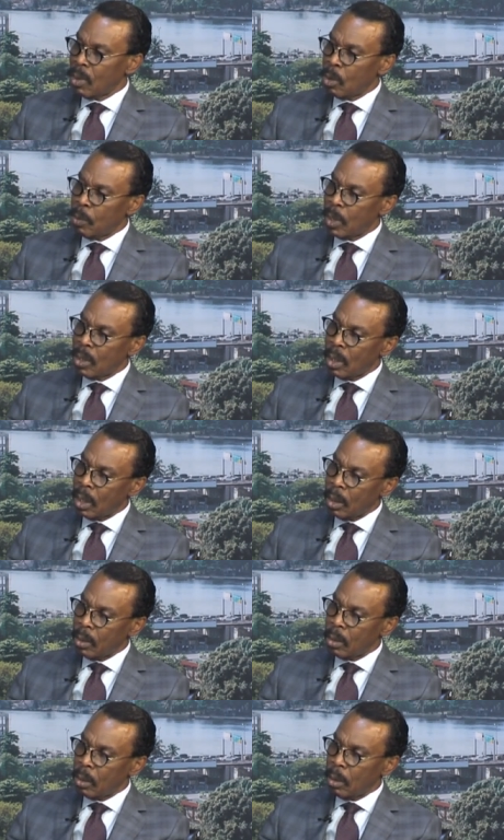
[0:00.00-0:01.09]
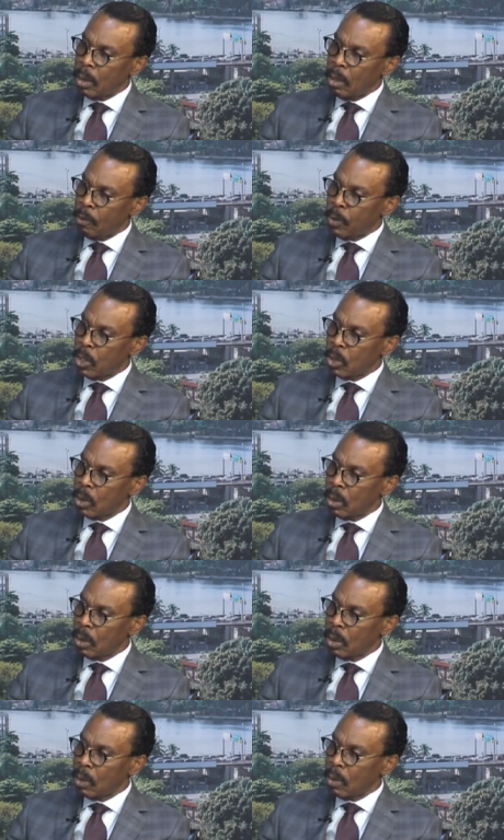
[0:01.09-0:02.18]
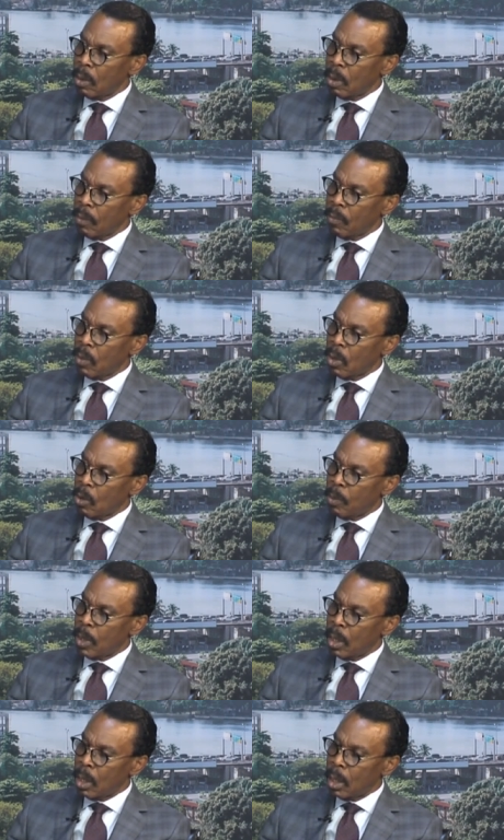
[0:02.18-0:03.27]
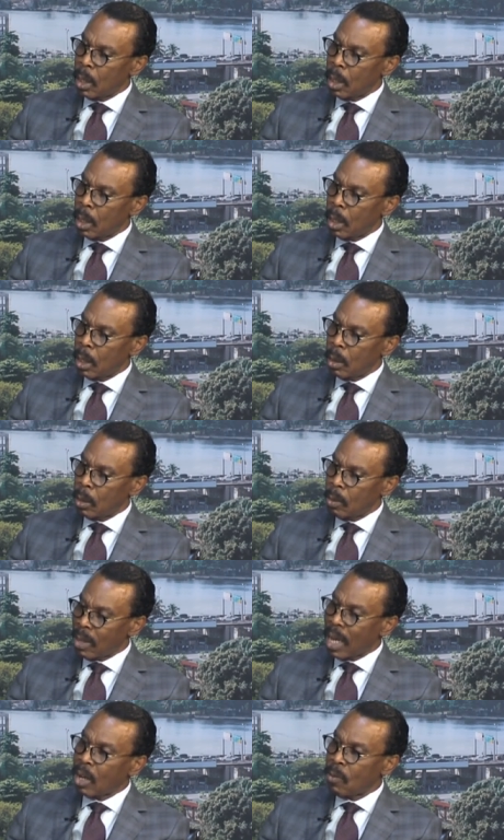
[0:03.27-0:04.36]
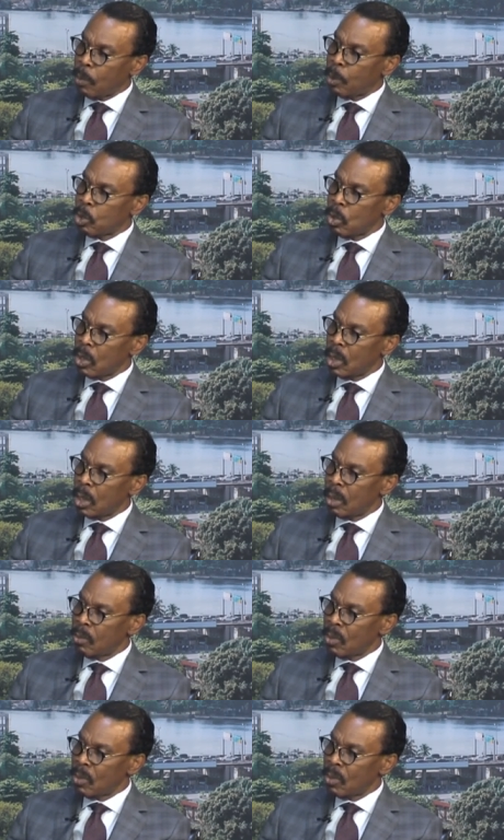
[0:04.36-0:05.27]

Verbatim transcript: there will be inflation, there will be lack of opportunity.